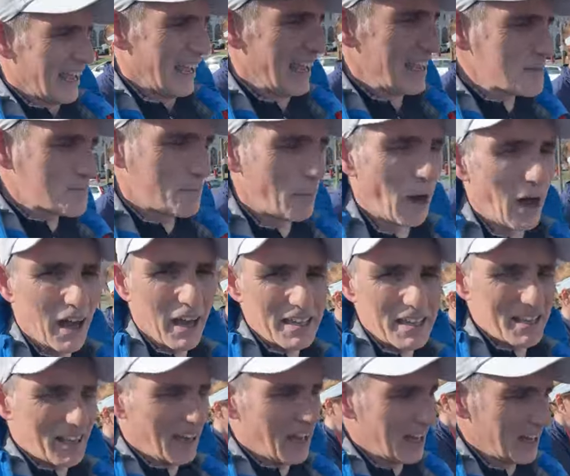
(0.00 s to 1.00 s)
is
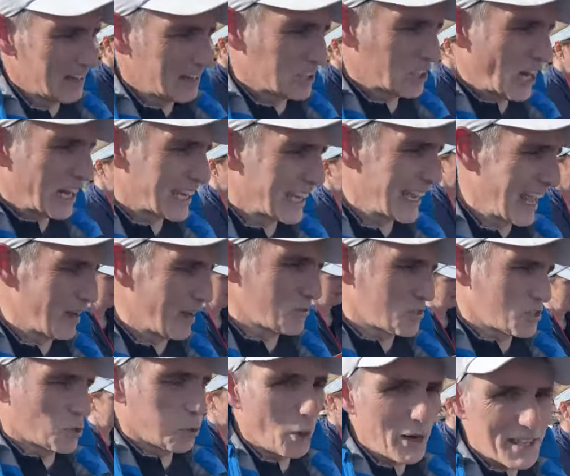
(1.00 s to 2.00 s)
by checking
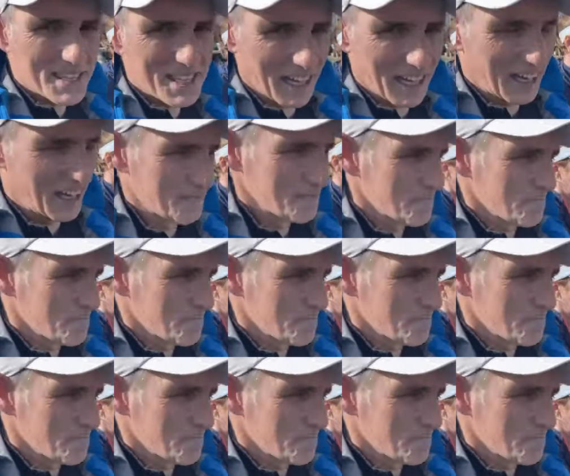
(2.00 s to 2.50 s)
out Twitter,